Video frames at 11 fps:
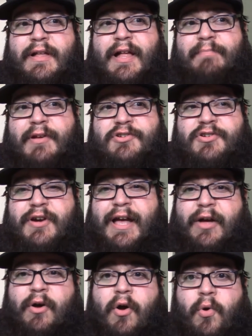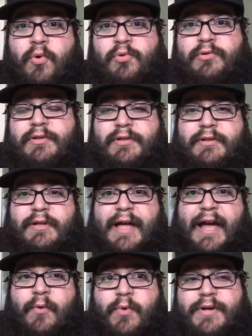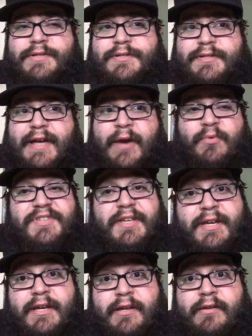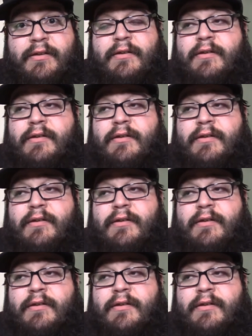I'm not sure how old I was. I was a kid,